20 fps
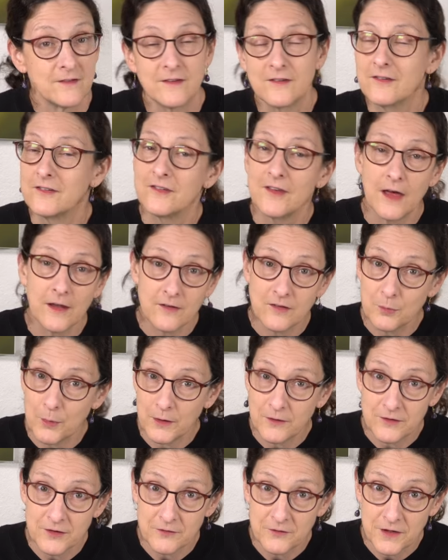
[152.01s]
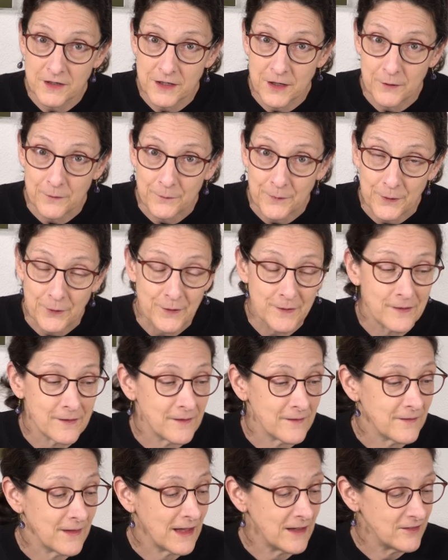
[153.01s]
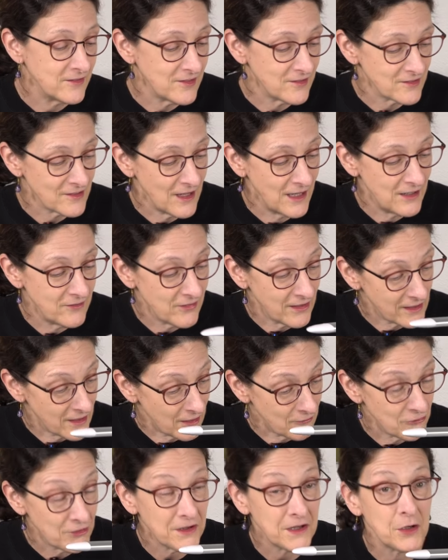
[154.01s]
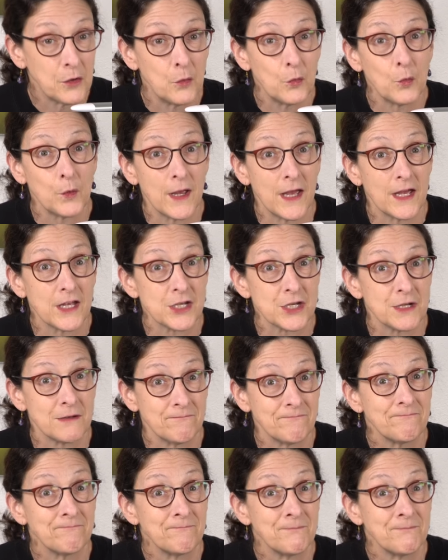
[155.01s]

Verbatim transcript: This is not a sponsored video or anything like that. It's just kind of like a really cool gadget.